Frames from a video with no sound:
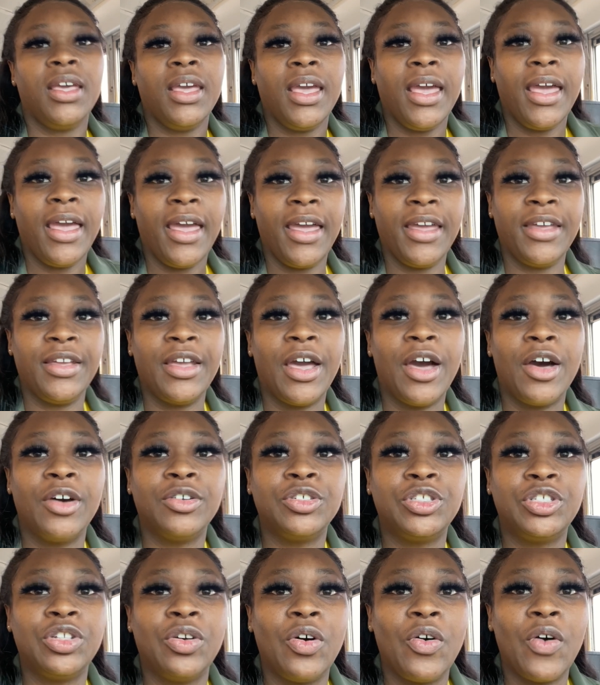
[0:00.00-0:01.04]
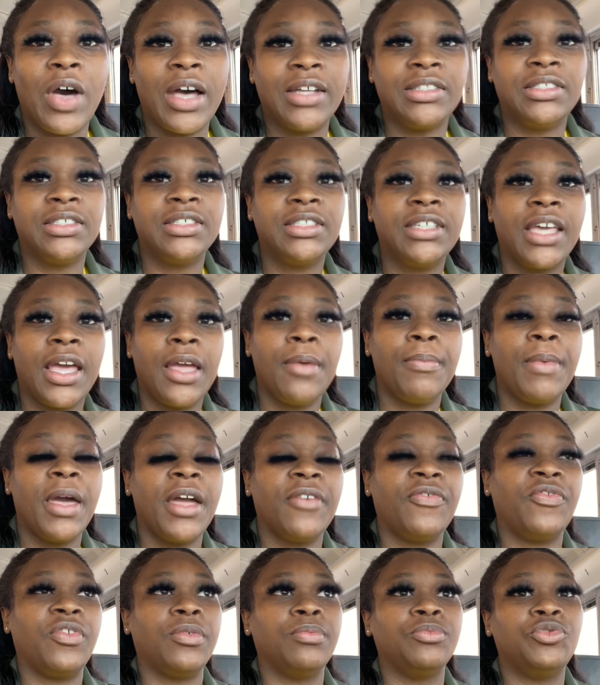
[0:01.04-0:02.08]
Hey y'all, so I just came
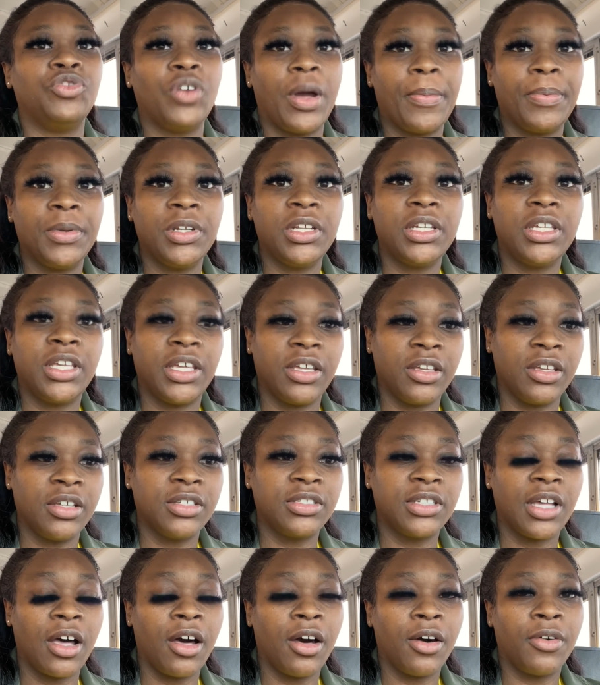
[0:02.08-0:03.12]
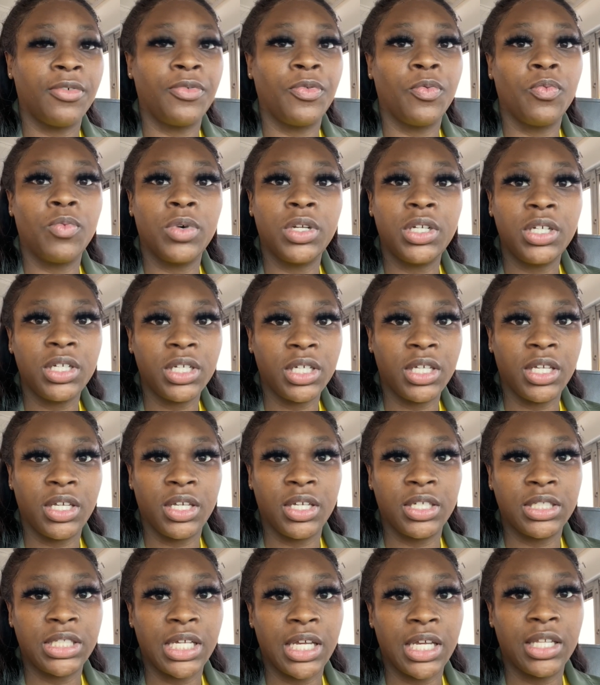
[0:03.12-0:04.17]
back from dropping the kids off. One of the
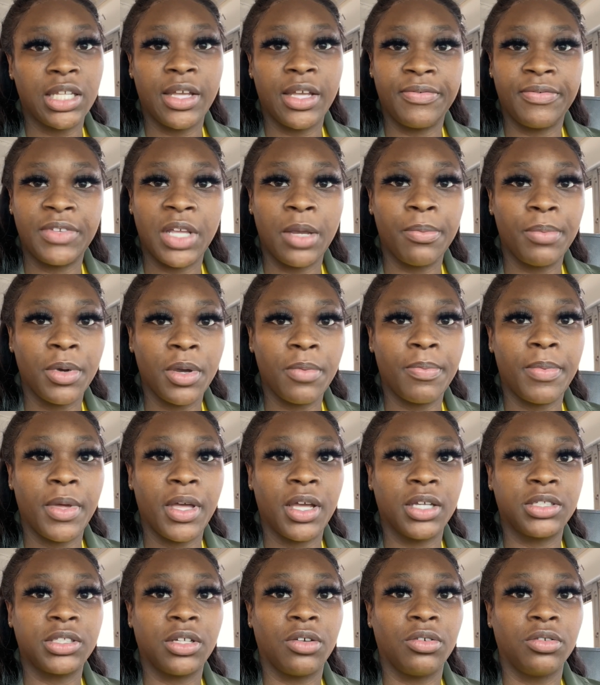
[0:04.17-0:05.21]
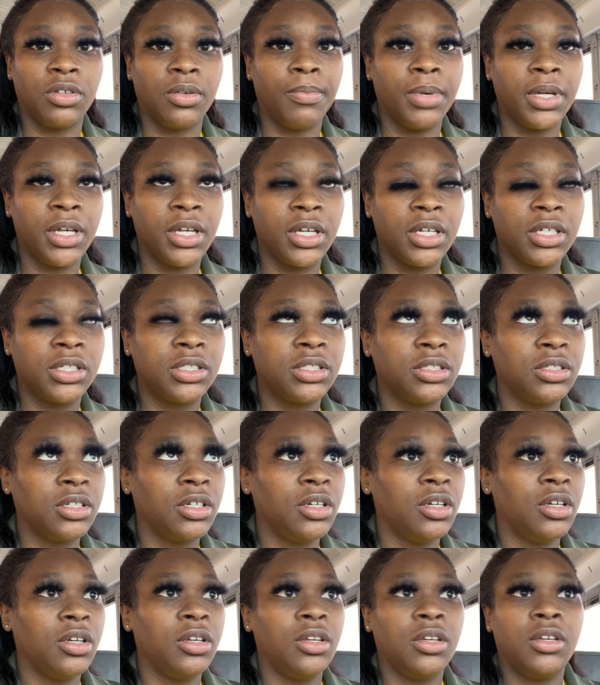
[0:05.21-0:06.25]
kids had left their book bags on the bus,
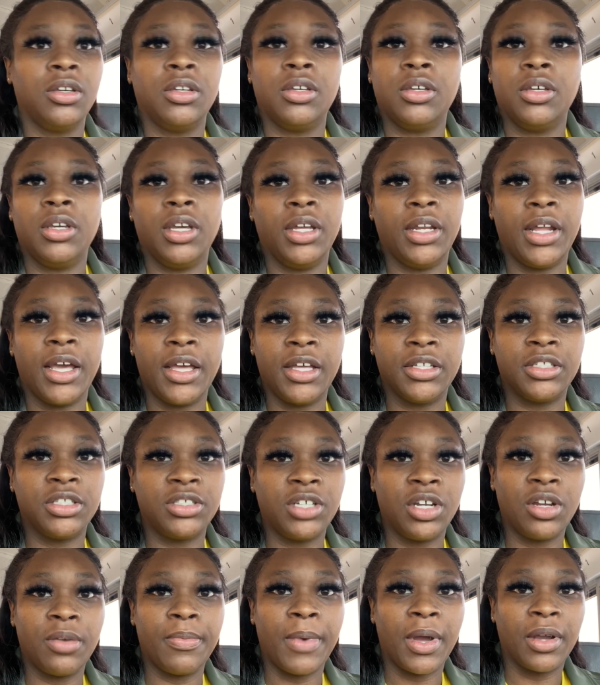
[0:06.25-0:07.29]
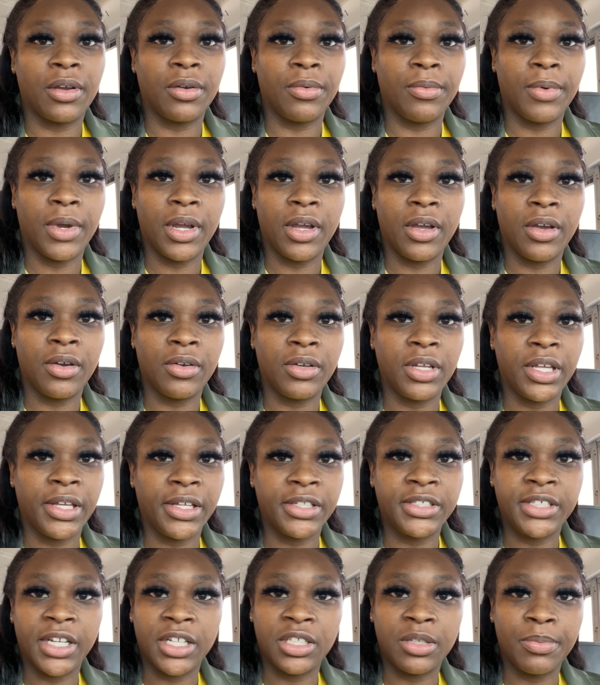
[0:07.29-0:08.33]
and I had to turn back around
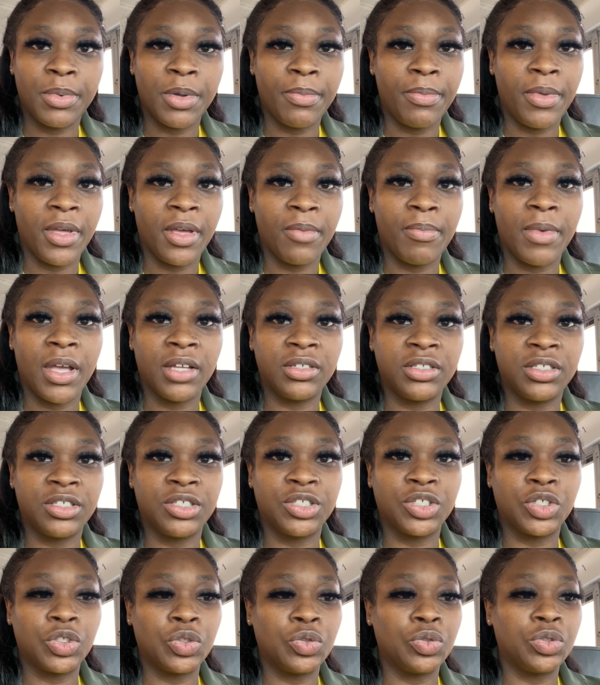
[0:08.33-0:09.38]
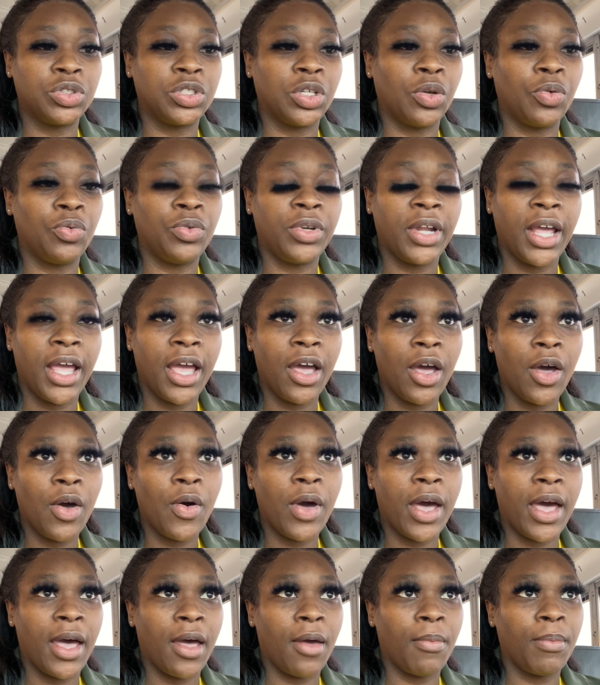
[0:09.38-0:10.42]
and take the book bag back to the school. So now
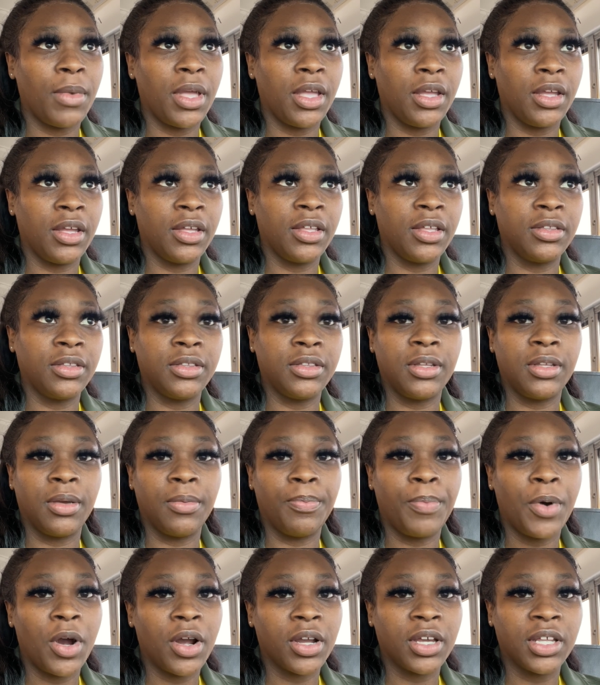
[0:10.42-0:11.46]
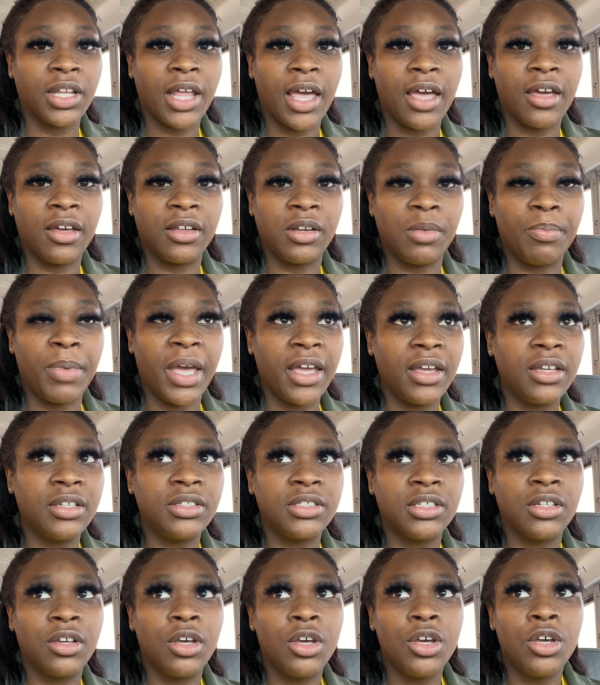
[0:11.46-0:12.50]
I'm in the parking lot of the
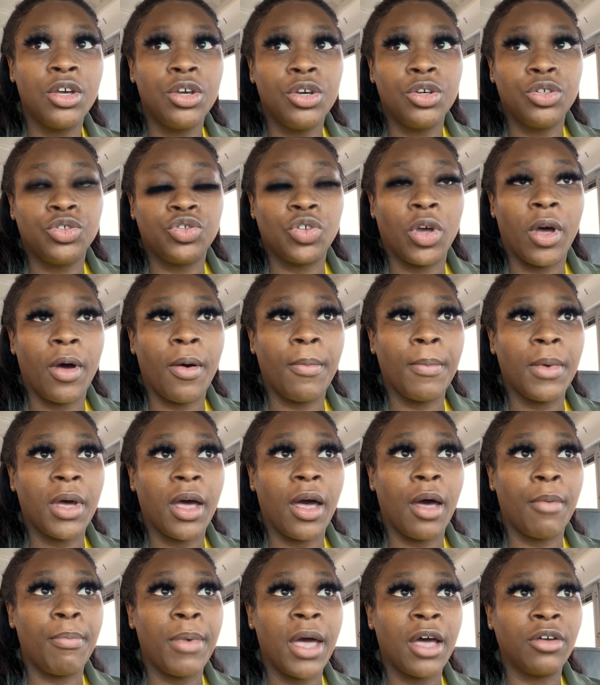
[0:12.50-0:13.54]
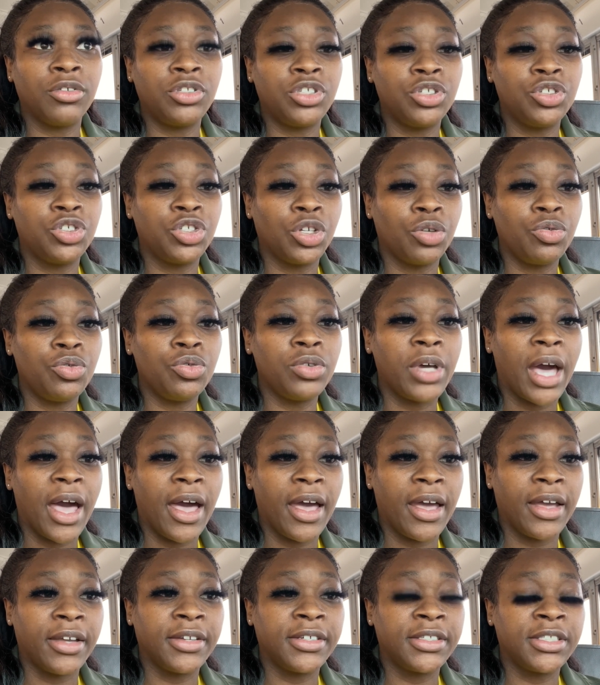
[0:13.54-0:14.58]
base. So I'm about to show you
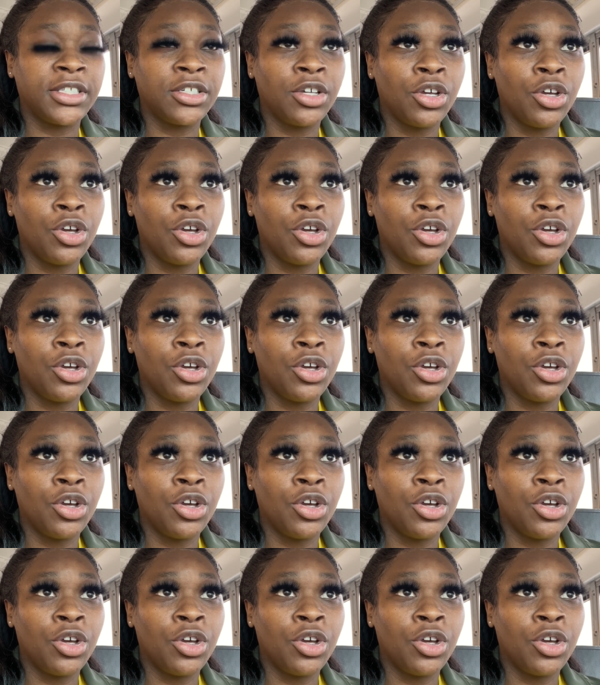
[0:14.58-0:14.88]
guys